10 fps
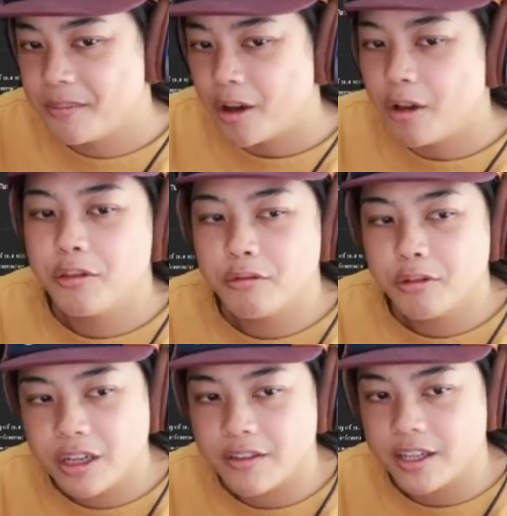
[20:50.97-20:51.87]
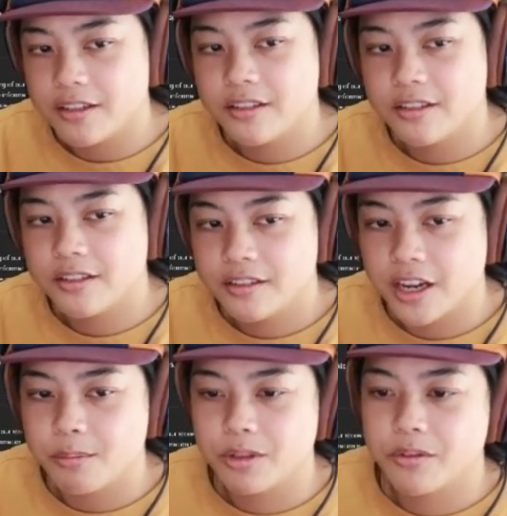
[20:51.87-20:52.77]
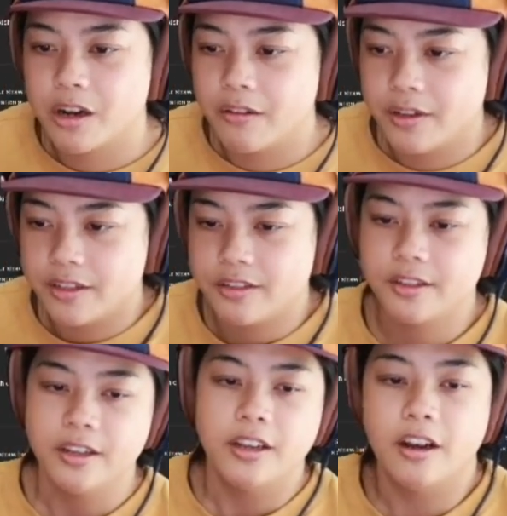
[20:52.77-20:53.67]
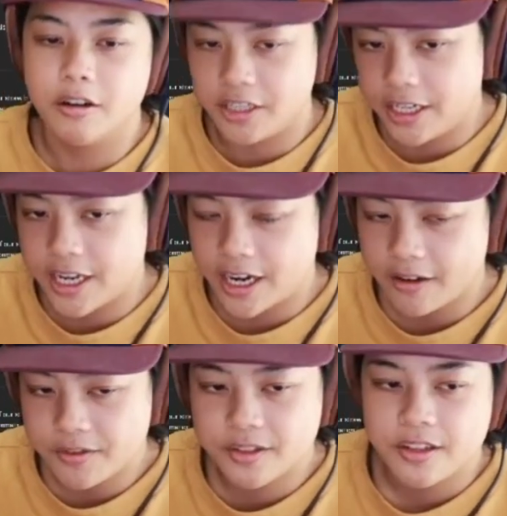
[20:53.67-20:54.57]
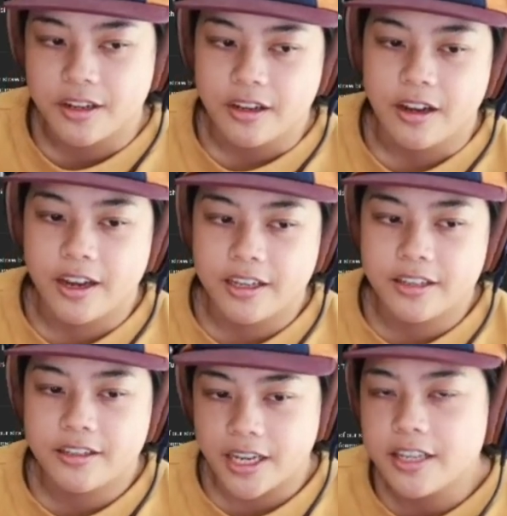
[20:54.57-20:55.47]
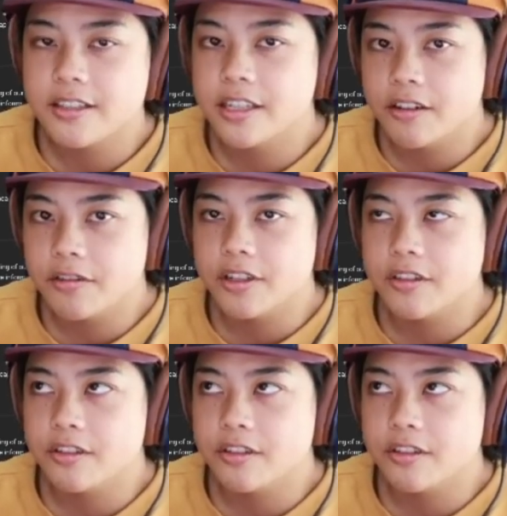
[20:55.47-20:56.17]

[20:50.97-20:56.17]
all three of these types of coffees or decafs, I can taste the difference.